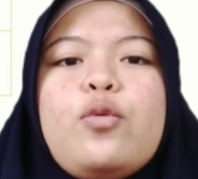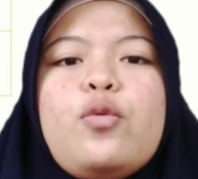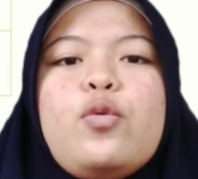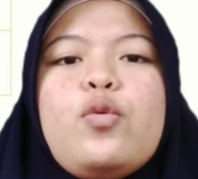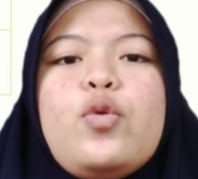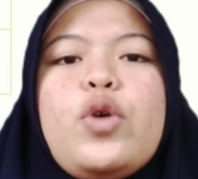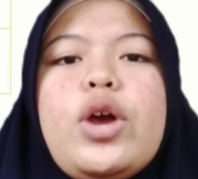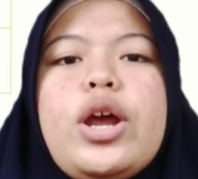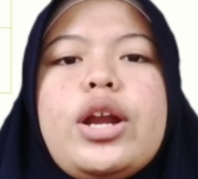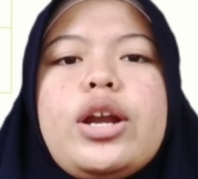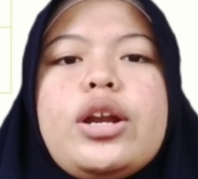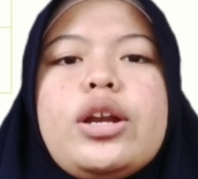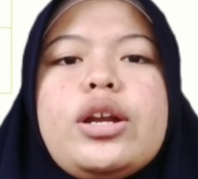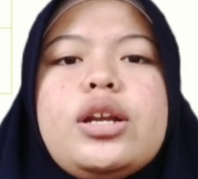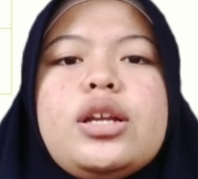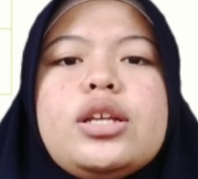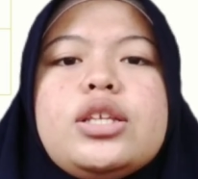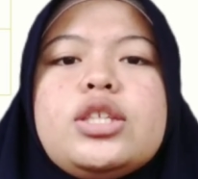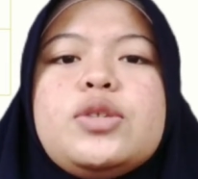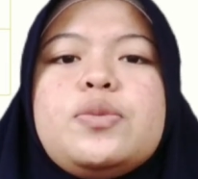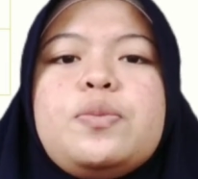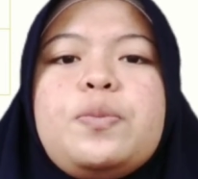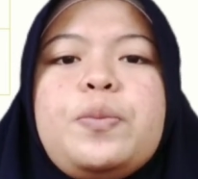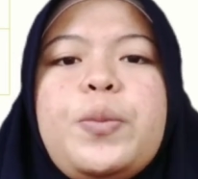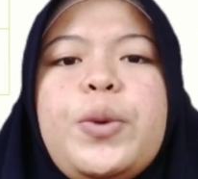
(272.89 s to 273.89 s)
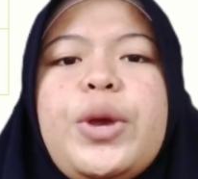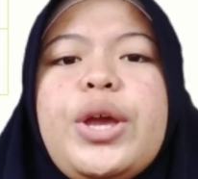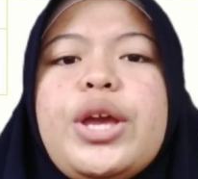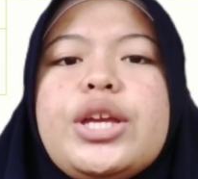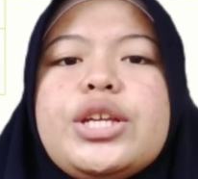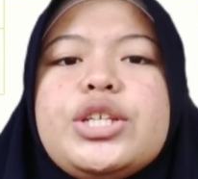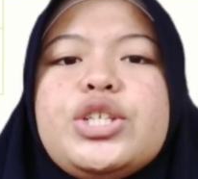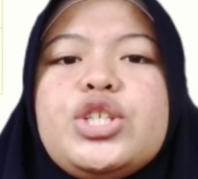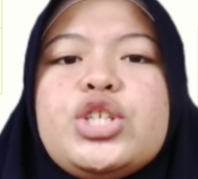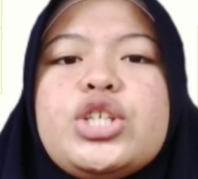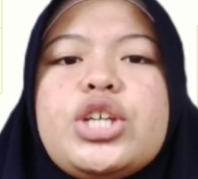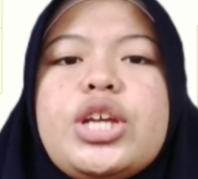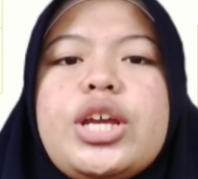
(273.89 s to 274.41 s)
where the
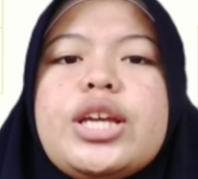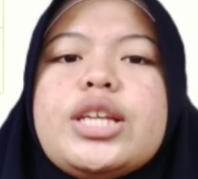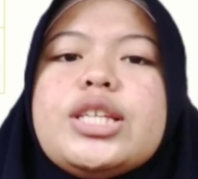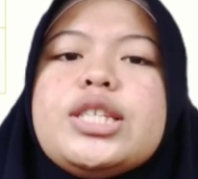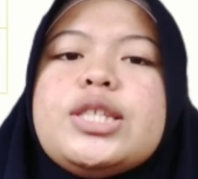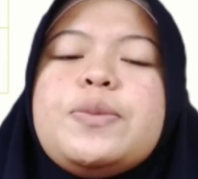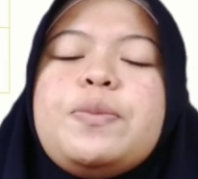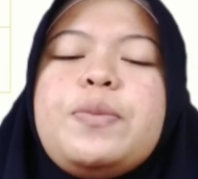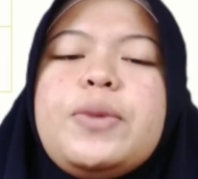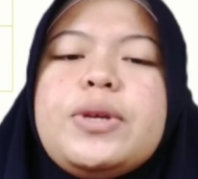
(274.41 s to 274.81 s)
speech is